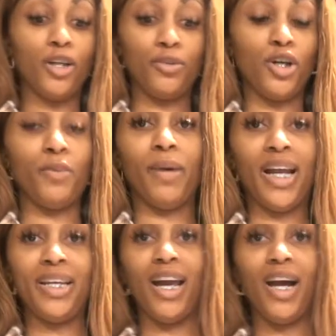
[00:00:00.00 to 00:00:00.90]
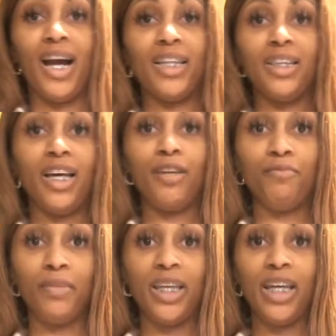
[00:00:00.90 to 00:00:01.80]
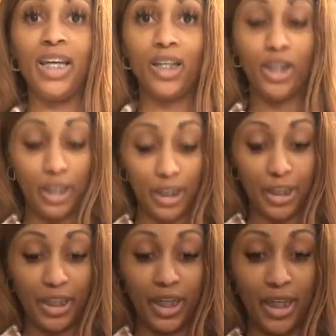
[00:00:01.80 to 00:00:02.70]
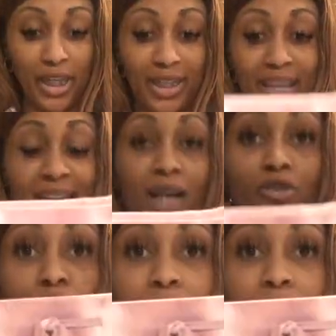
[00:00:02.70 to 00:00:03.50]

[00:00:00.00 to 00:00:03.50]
don't know by now, I love me a good lounge